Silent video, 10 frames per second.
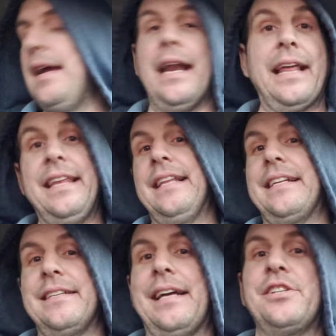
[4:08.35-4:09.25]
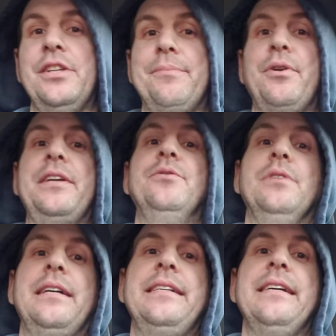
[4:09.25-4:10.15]
And I think that's actually a pretty
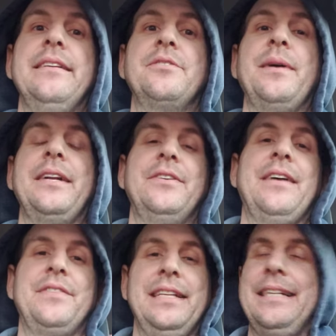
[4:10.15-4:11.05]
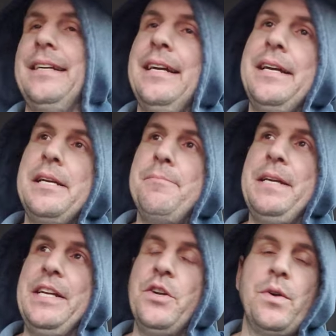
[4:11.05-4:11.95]
cool idea. This way I don't have to, like,
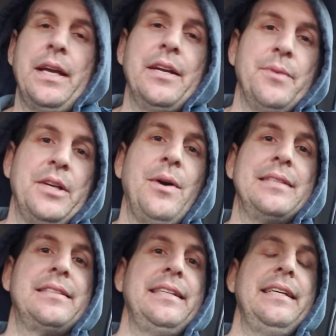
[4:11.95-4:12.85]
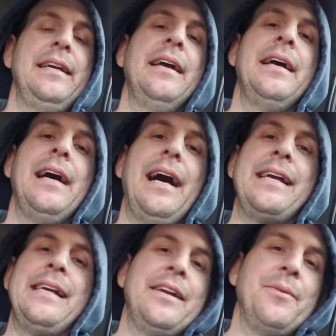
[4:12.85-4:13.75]
be annoying and requesty. I
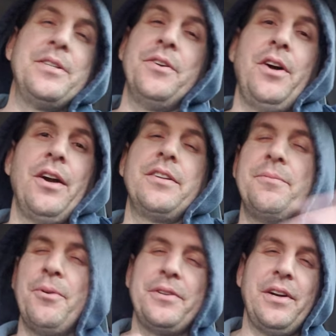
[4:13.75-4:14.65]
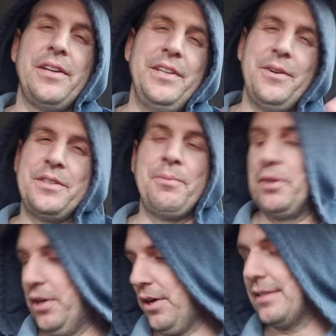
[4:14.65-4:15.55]
can get original art, support
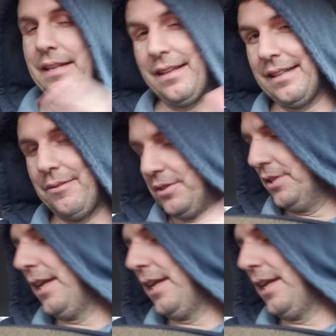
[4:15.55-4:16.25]
the artist. I thought that was a